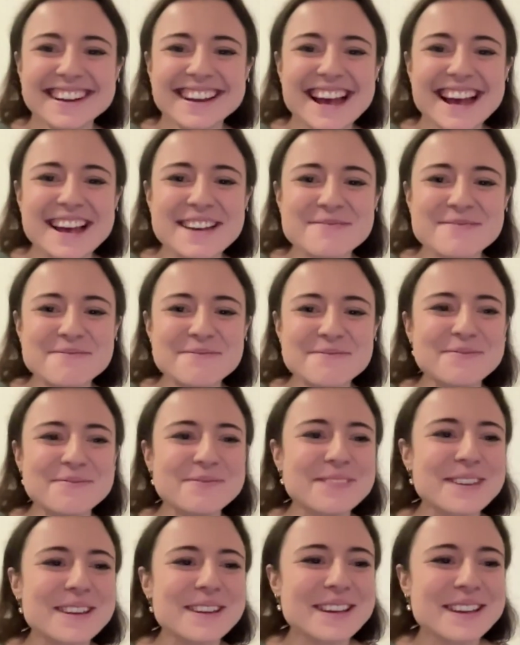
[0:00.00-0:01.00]
Um,
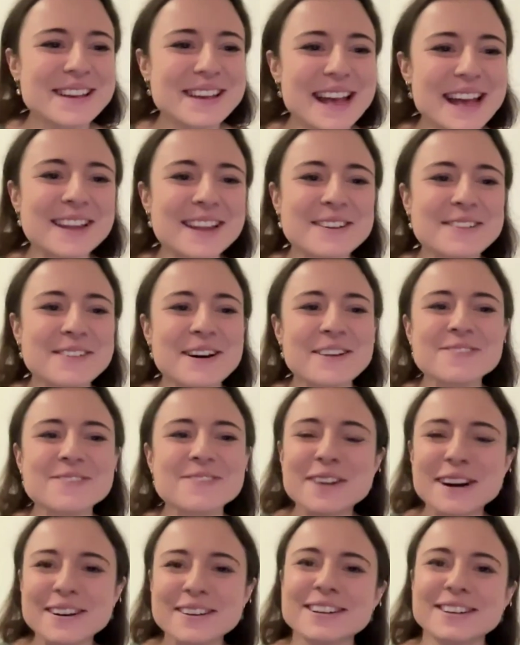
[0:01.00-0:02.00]
Hello and
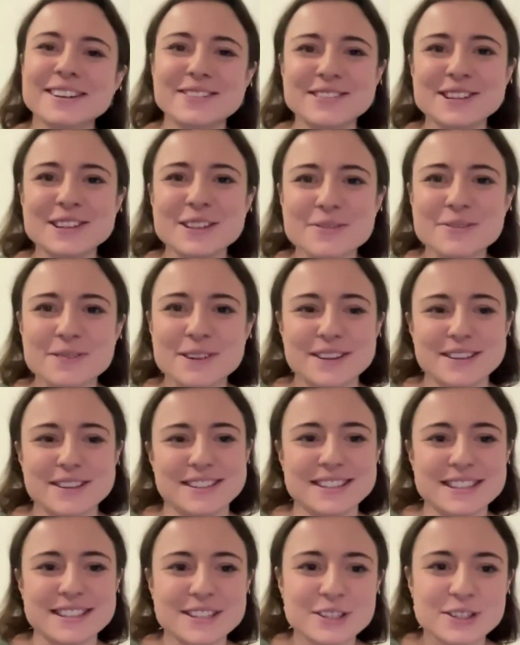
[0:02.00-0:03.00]
welcome to the
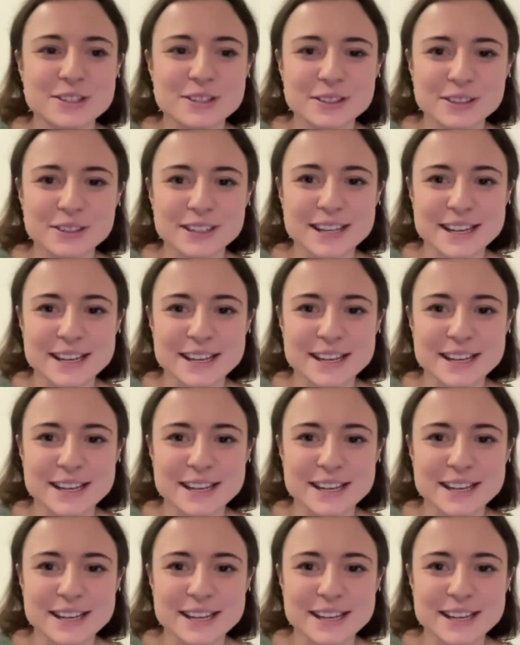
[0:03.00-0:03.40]
first Digital